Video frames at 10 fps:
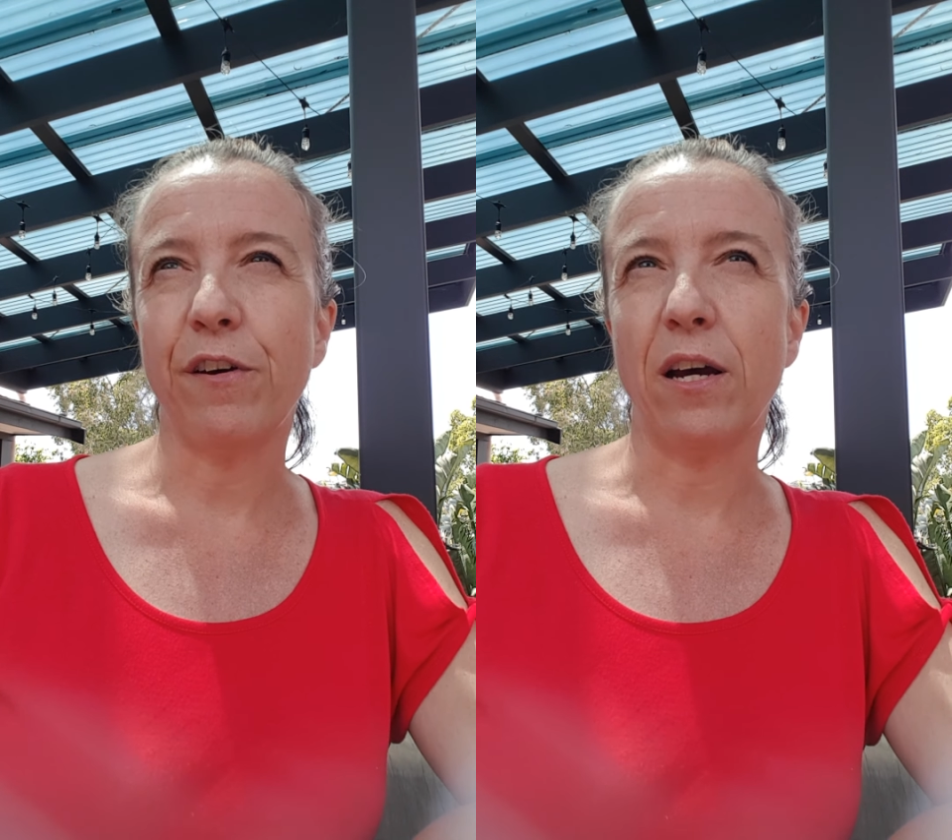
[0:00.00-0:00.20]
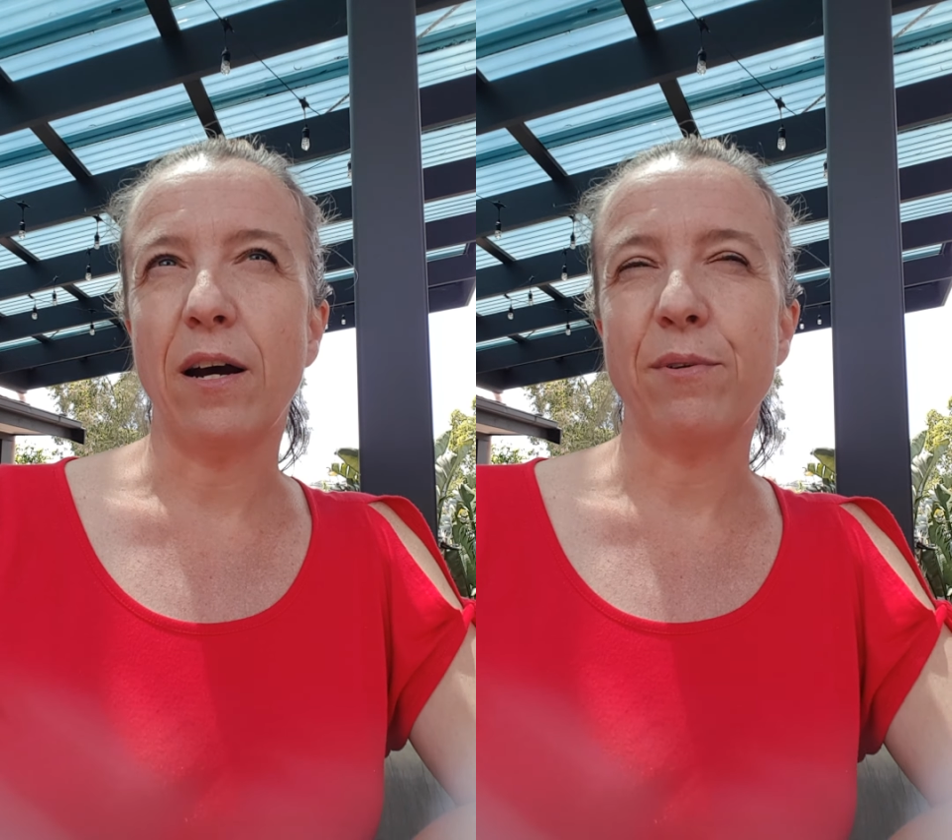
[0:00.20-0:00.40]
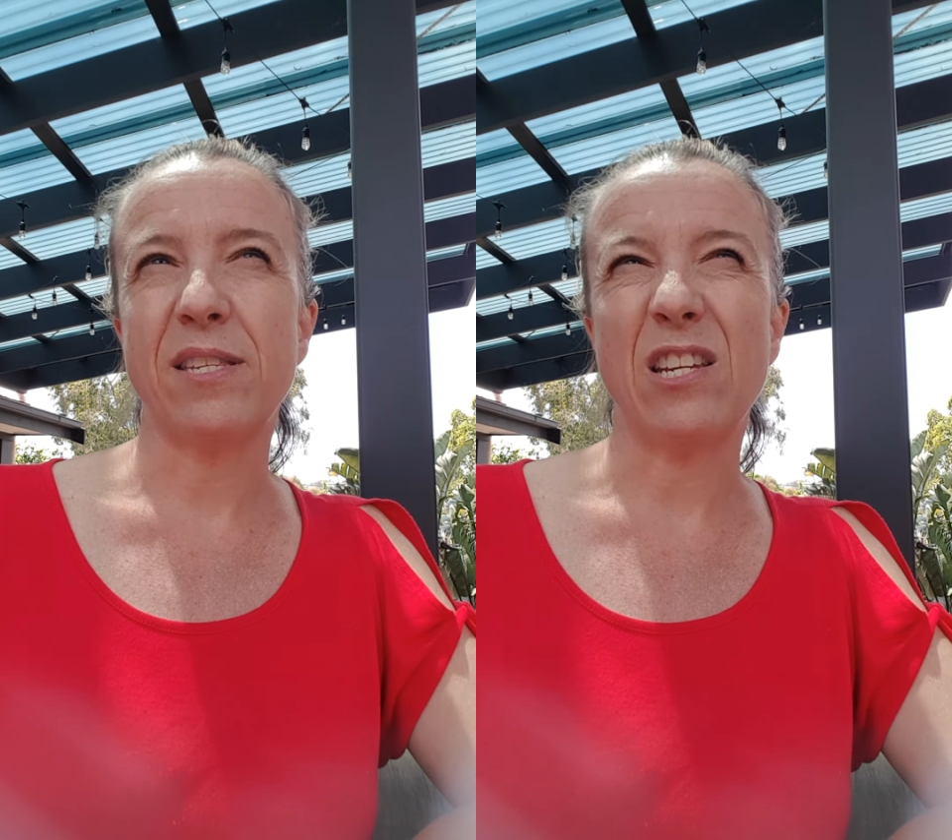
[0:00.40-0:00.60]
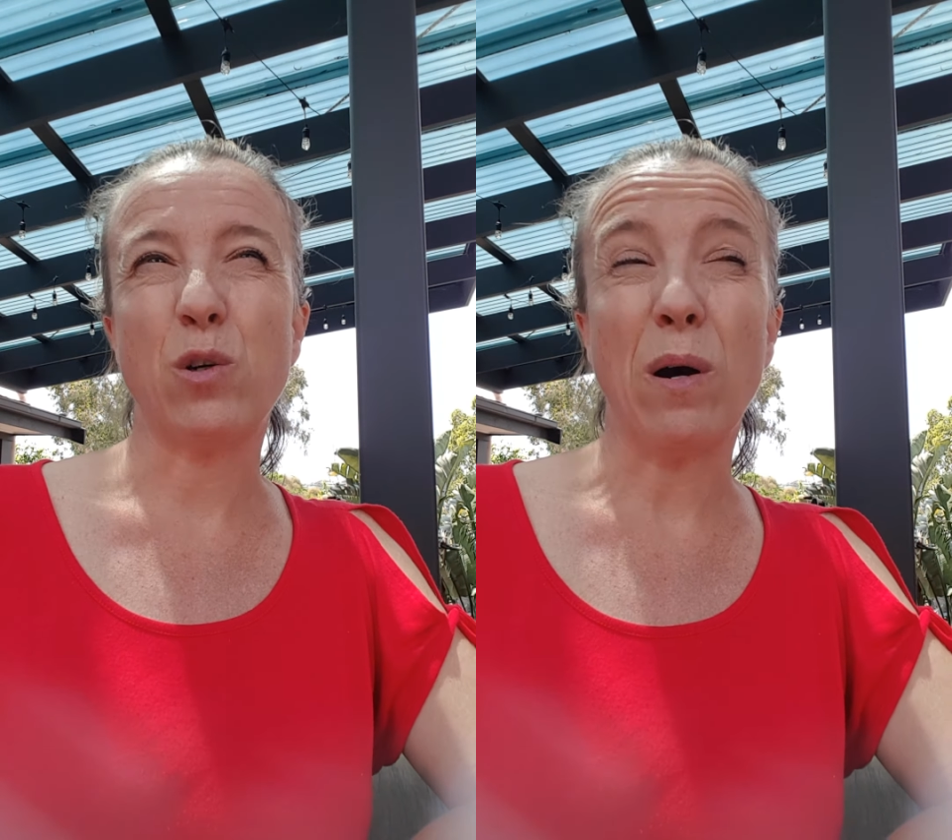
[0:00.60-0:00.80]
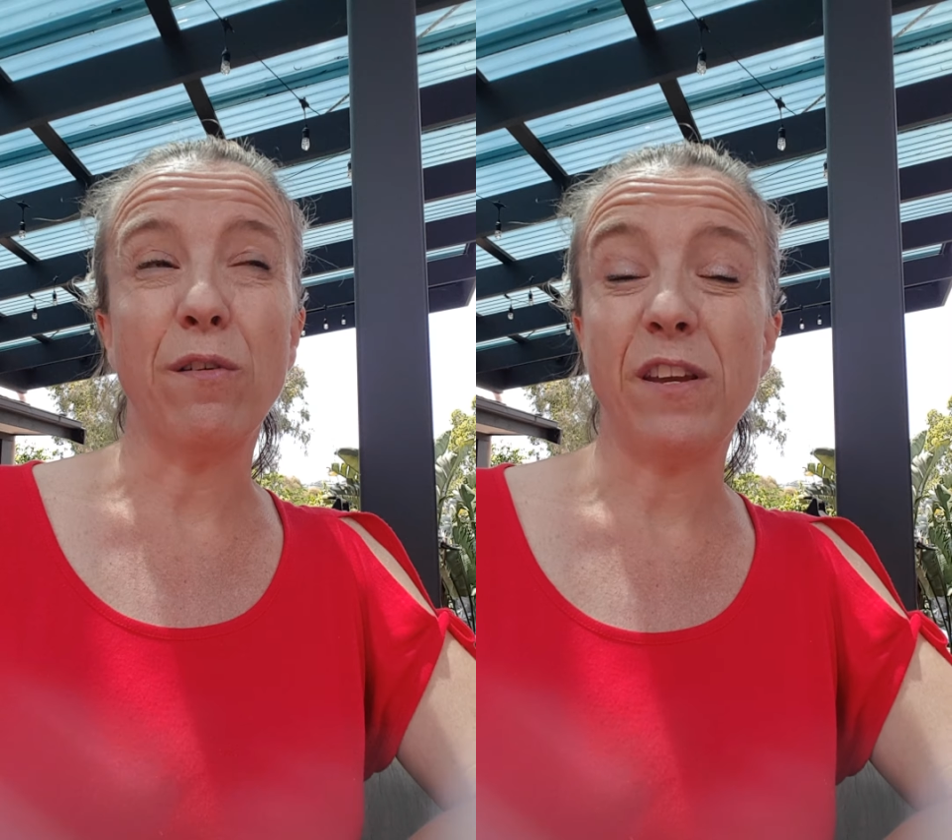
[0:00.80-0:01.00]
I would say,
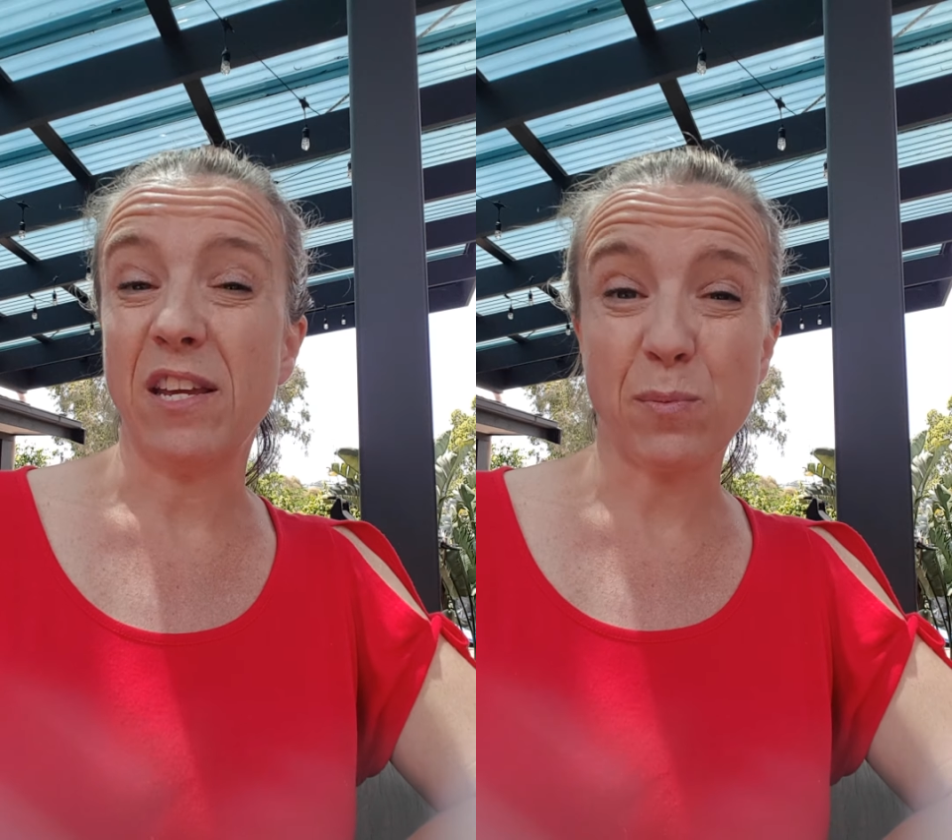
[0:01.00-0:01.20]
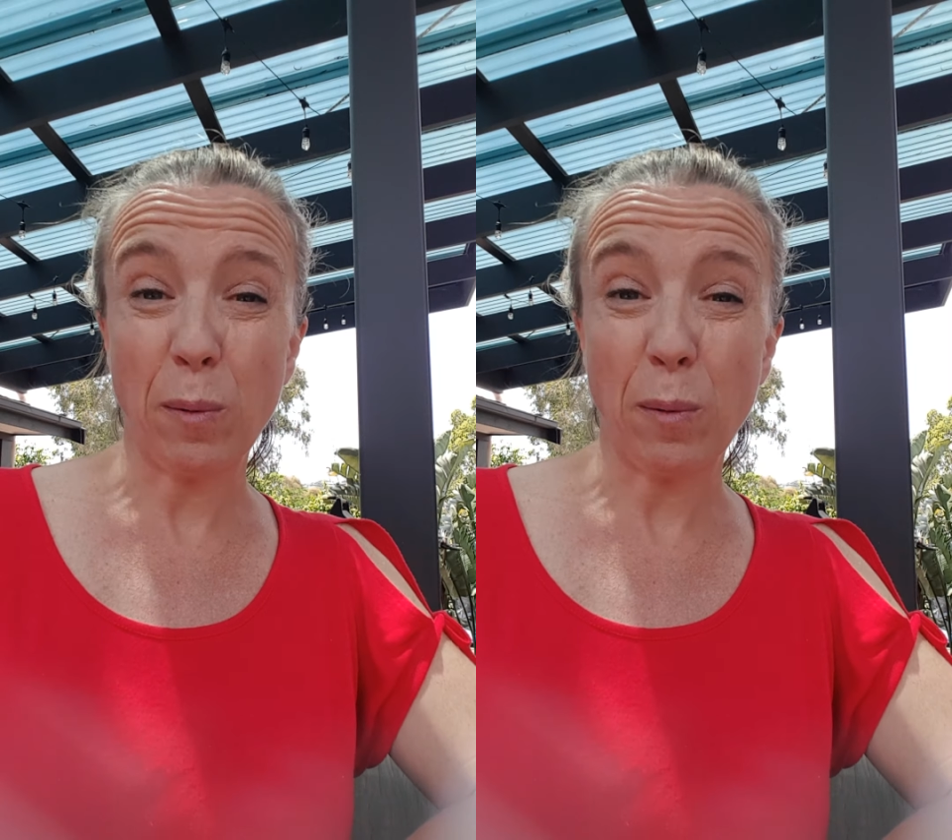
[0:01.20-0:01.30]
12 years,